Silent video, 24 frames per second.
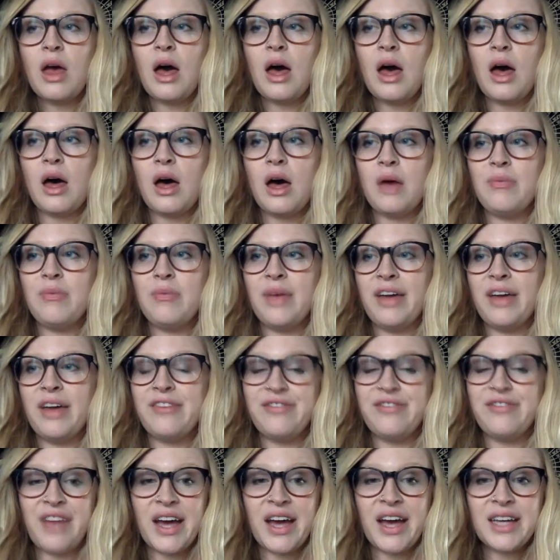and
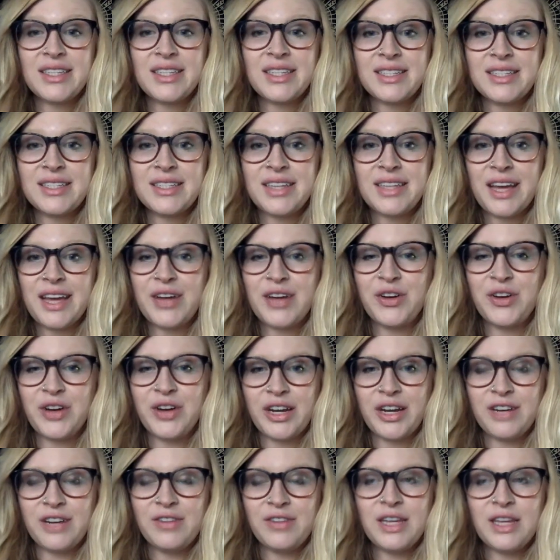fast and
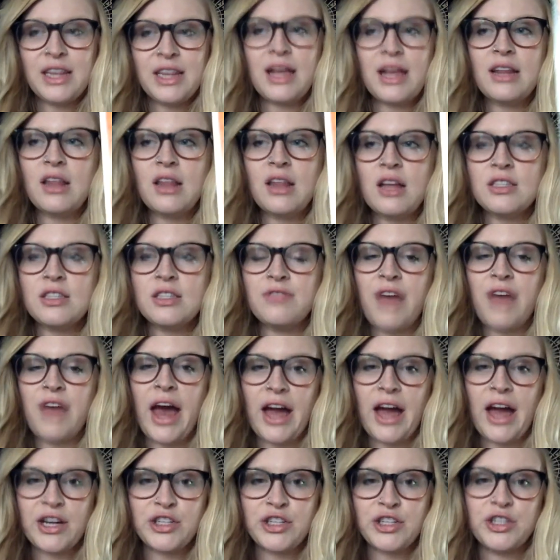creatively, like lots of
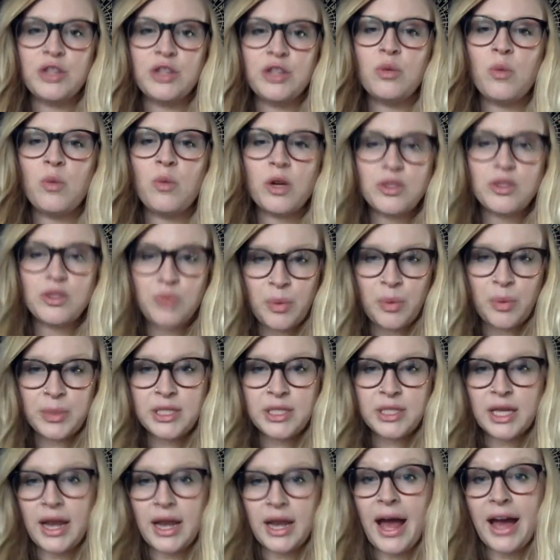action. The wands
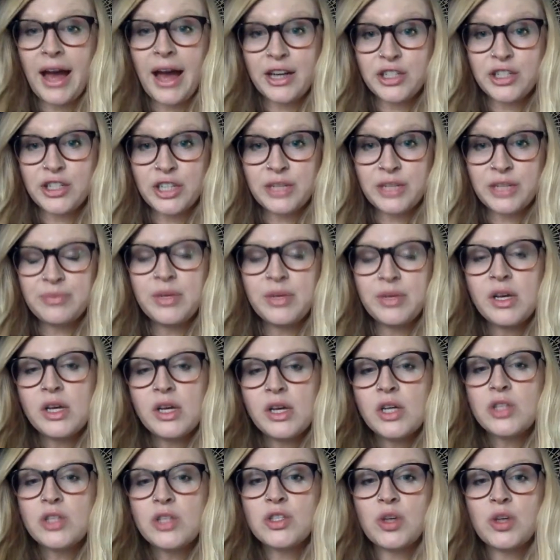represent action.
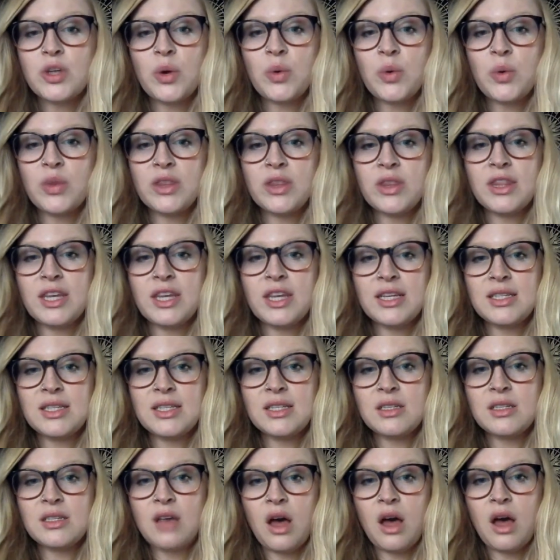So
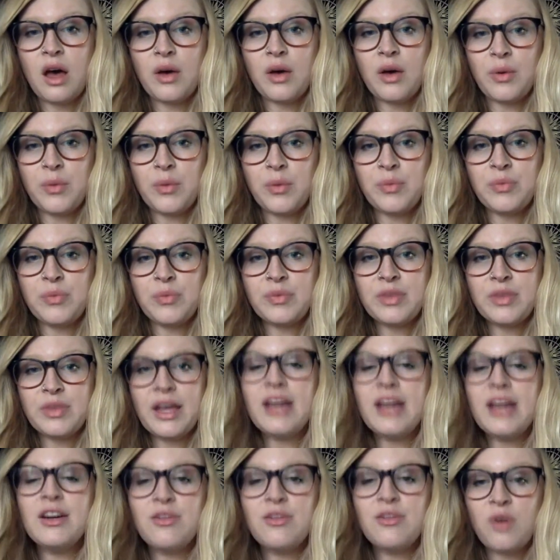this
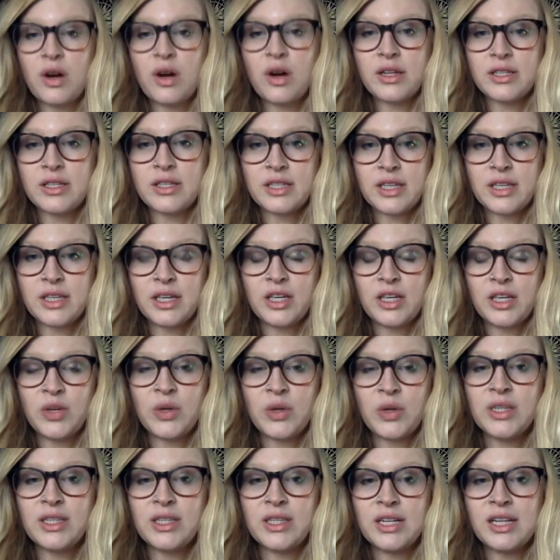Eight of Wands, you
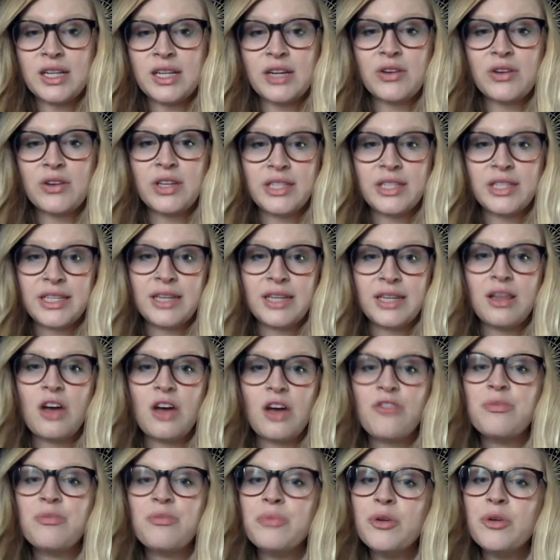can clearly see a lot
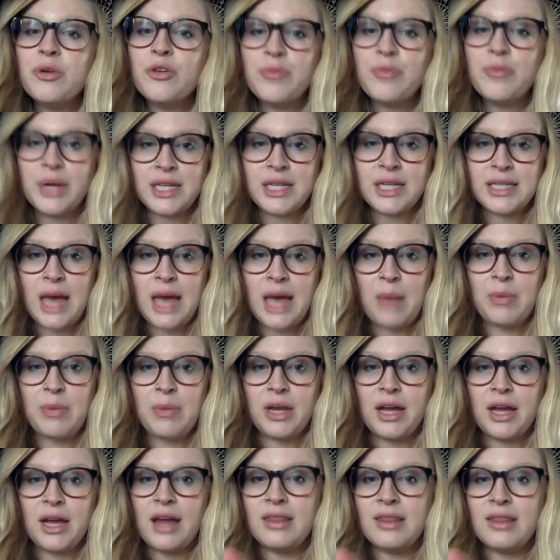of movement is
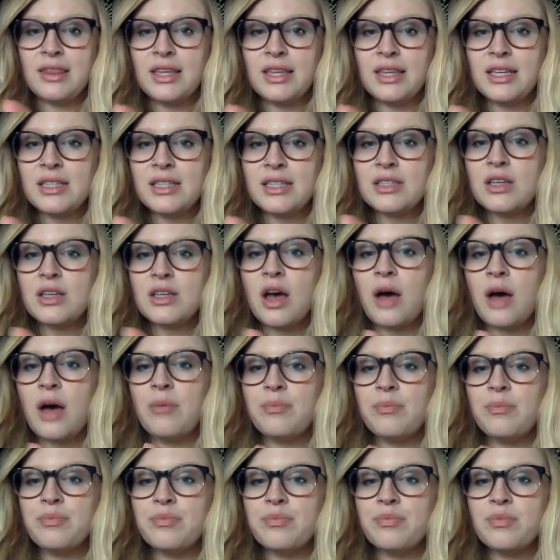happening, and these
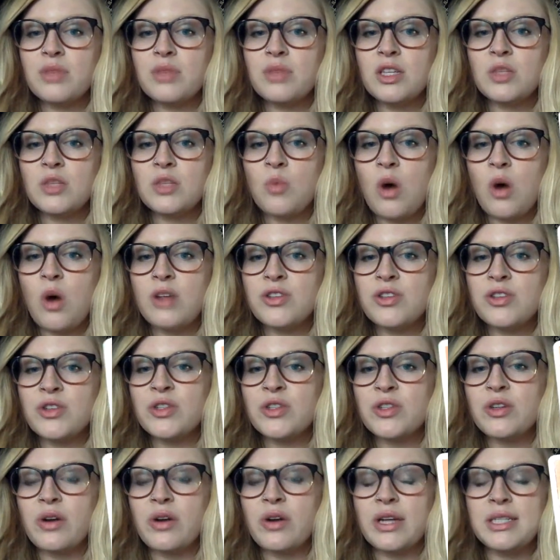wands are
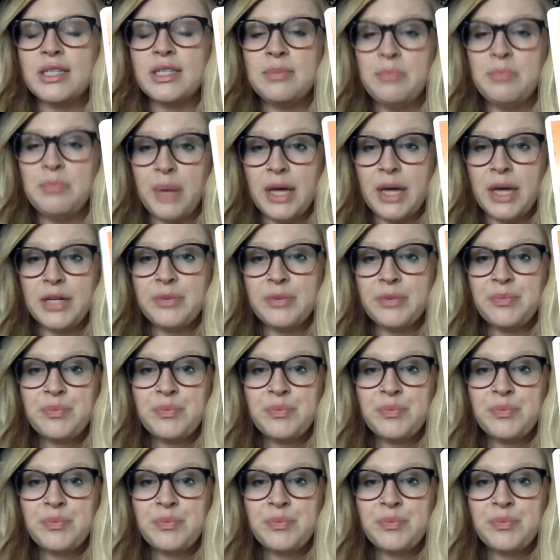starting to bud.